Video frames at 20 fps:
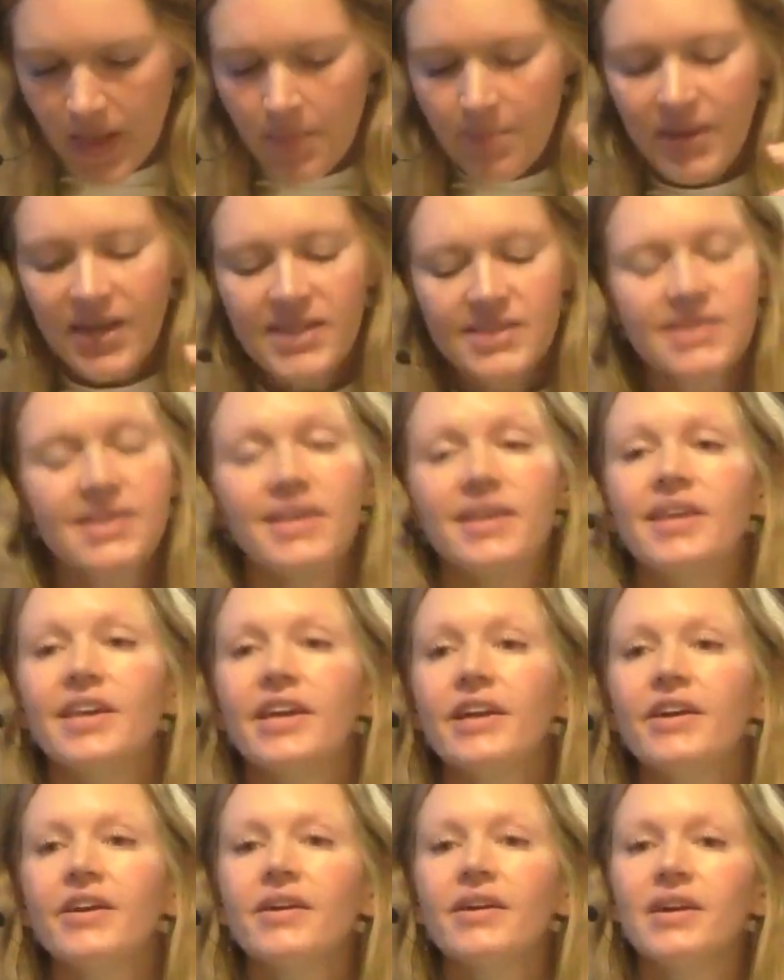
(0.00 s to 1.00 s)
Because the
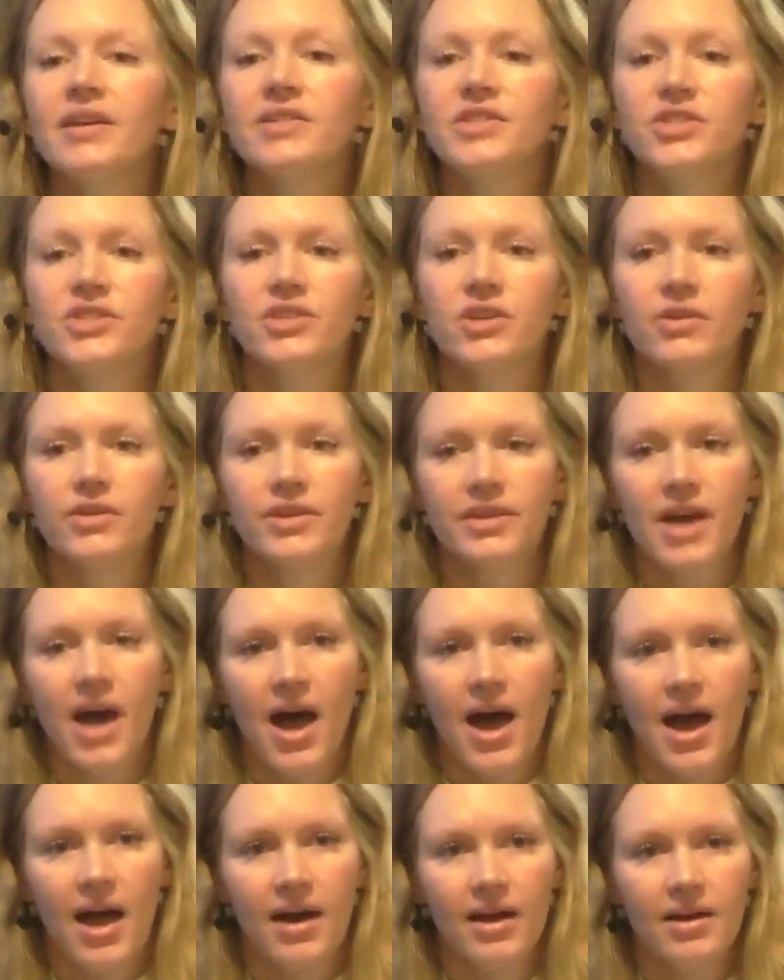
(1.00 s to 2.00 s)
year is still
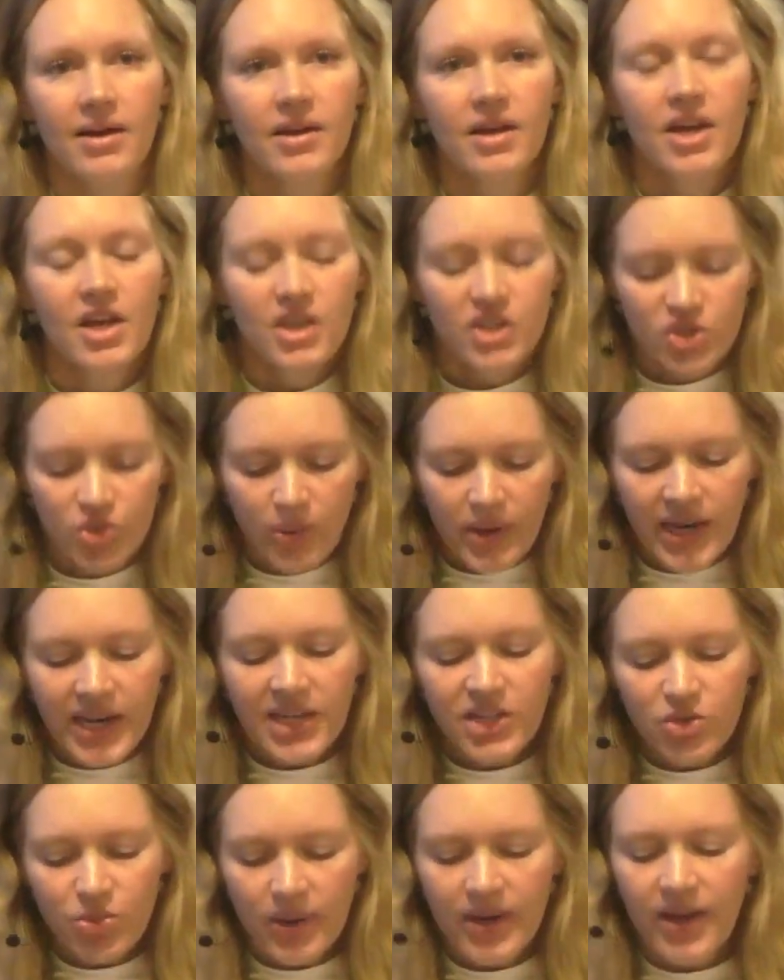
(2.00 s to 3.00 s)
young.
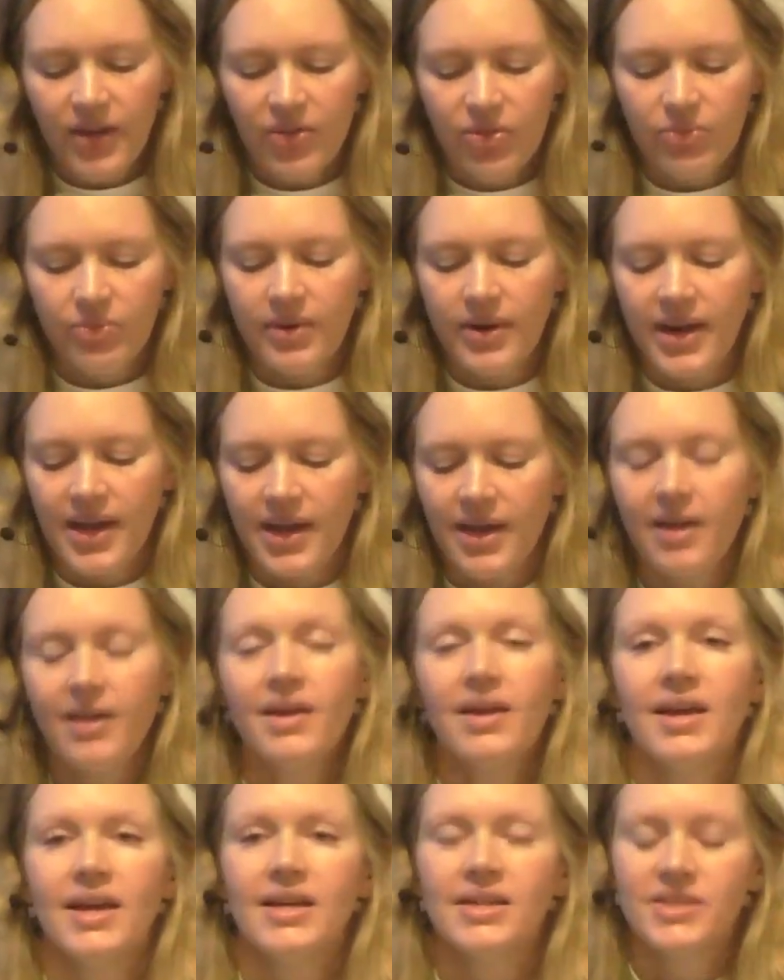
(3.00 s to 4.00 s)
2023
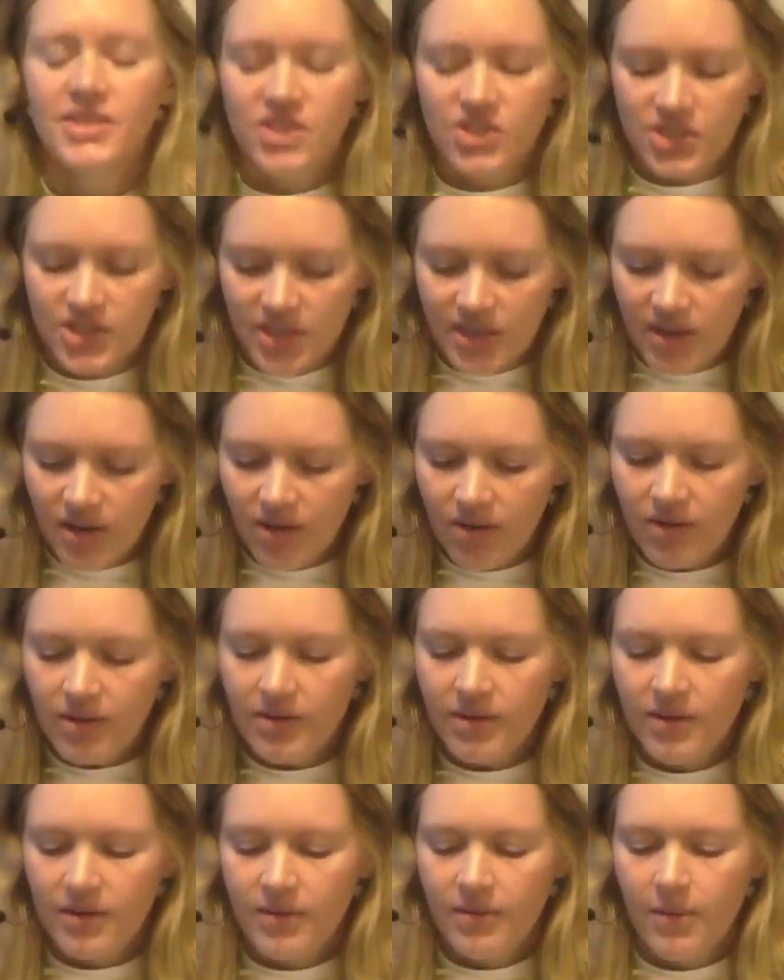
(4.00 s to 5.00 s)
is still
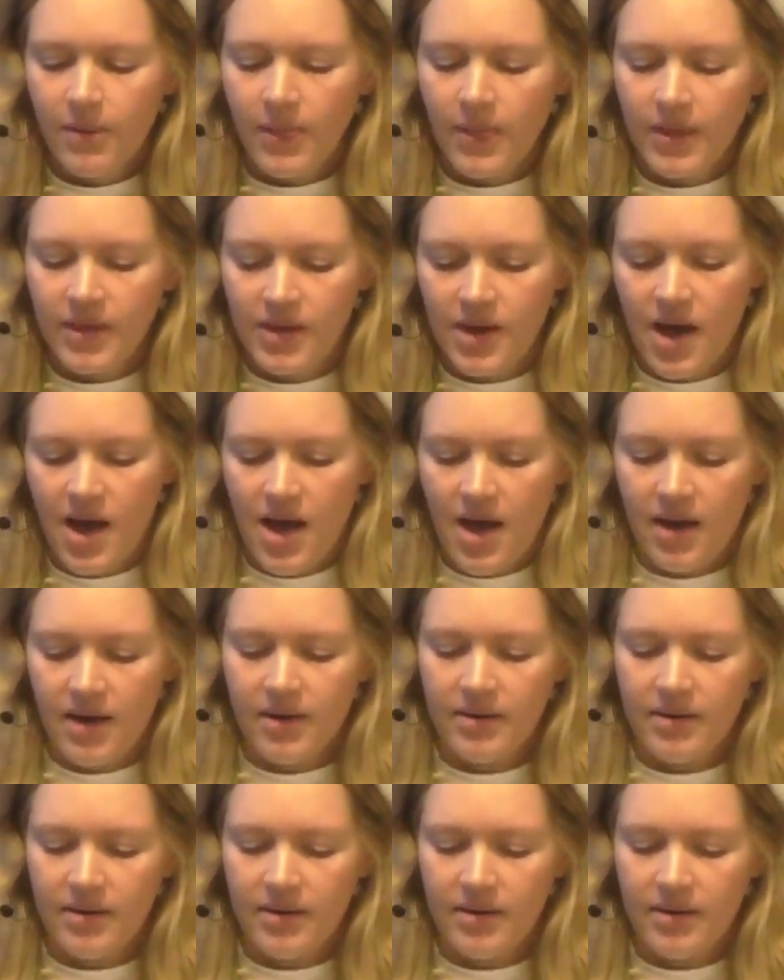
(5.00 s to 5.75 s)
young.